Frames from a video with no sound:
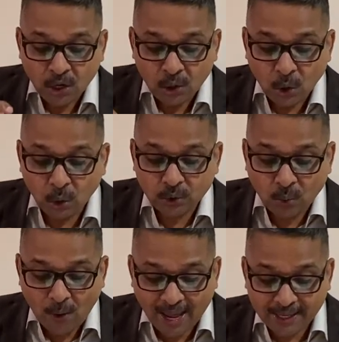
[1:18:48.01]
no, the
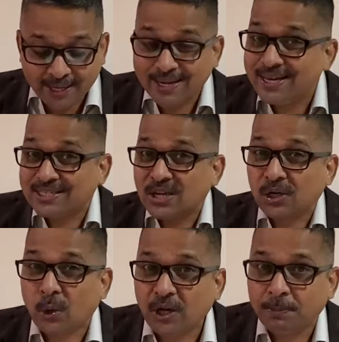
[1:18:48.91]
valley is
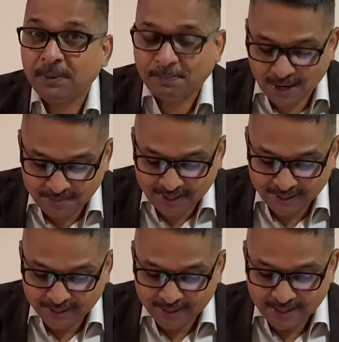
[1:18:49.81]
not going to be permanent.